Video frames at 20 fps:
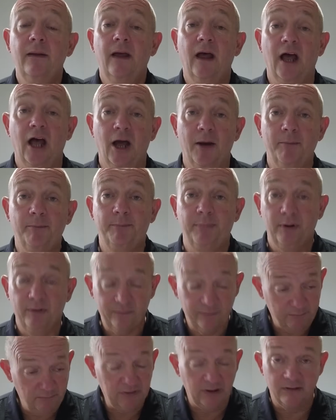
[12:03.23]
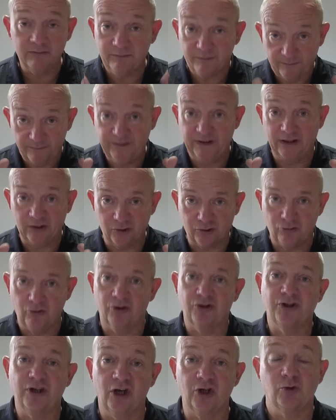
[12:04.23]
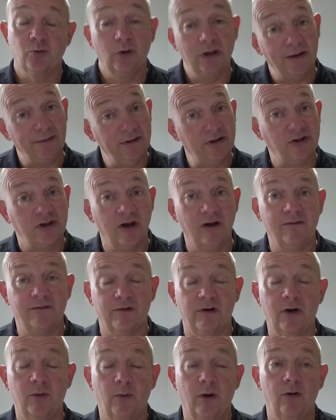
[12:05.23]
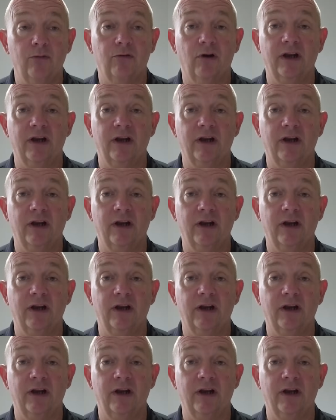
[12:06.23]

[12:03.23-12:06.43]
But you know, fingers crossed, touch wood, it's going very well